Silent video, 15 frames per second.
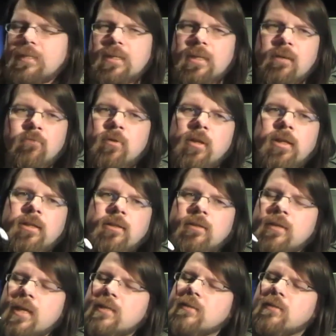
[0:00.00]
it really
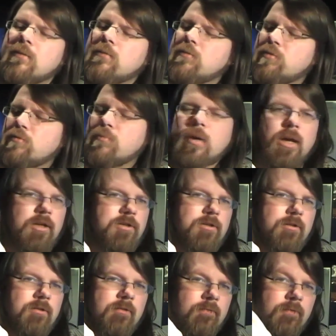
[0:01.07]
doesn't do
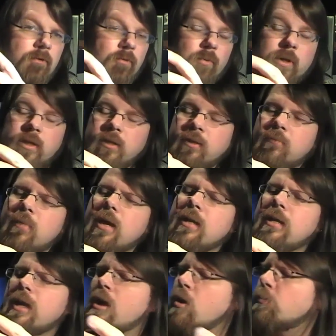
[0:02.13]
much for wind. It
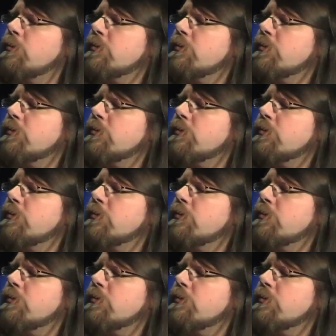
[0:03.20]
might help